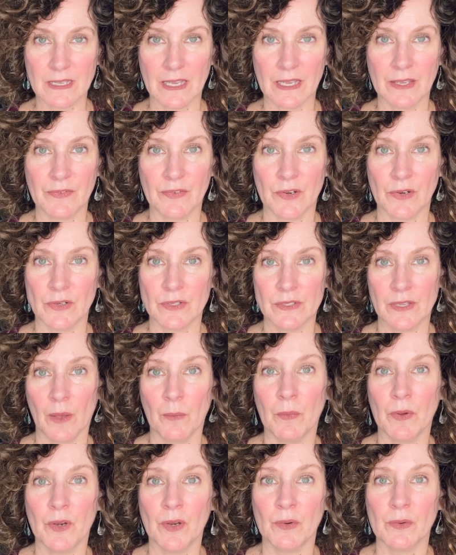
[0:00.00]
if you're
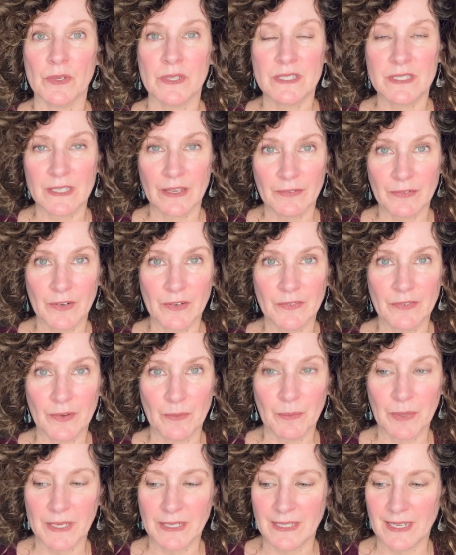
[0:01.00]
someone who has suffered
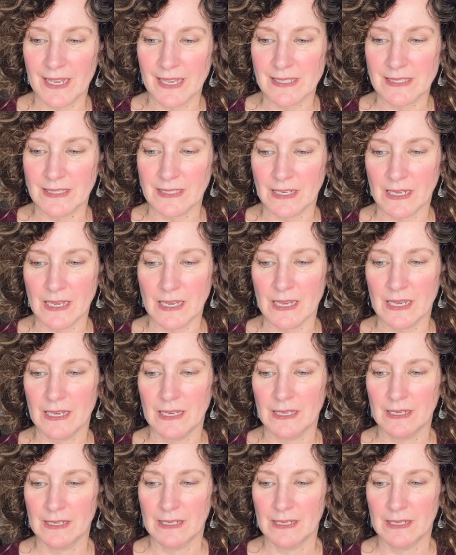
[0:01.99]
from PTSD.